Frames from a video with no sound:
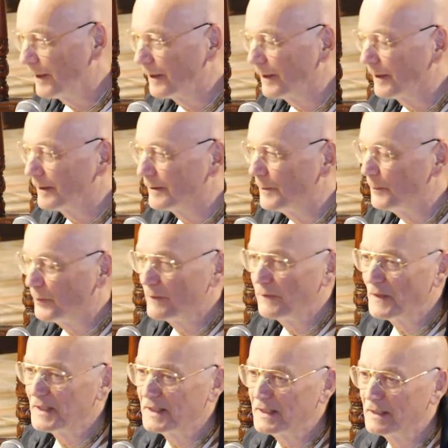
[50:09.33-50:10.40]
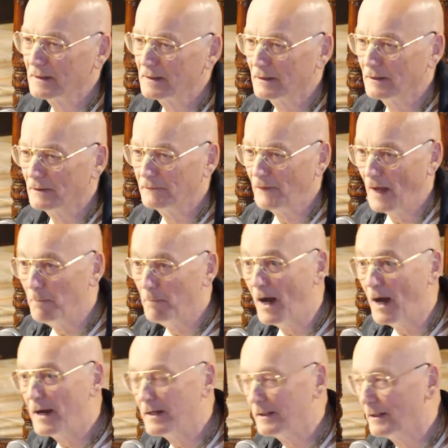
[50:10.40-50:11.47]
the prophecy of
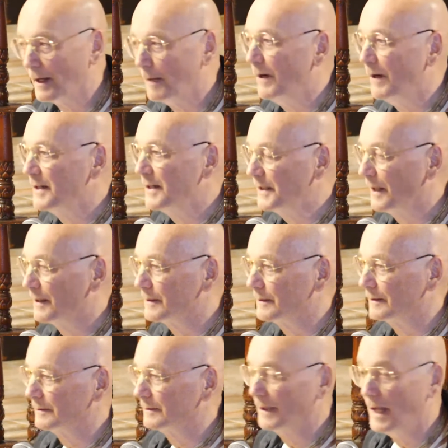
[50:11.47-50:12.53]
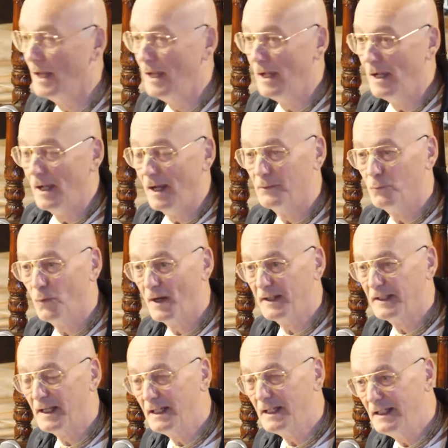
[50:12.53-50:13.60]
Abai Charan, and what he
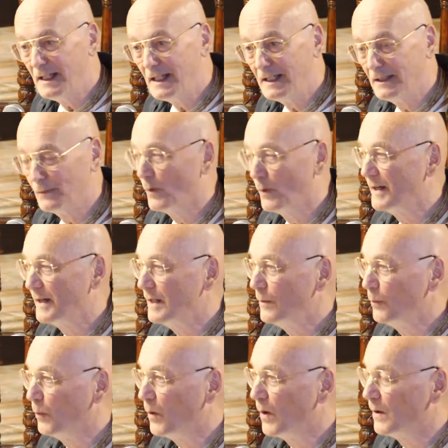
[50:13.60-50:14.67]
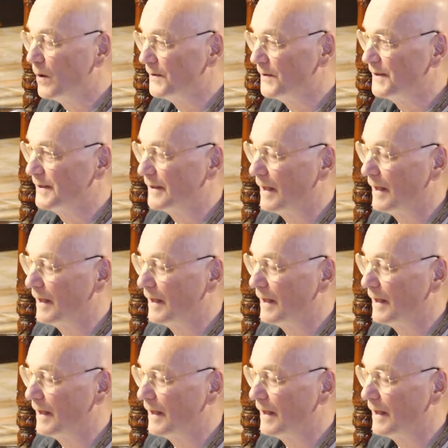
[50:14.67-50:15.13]
did when he was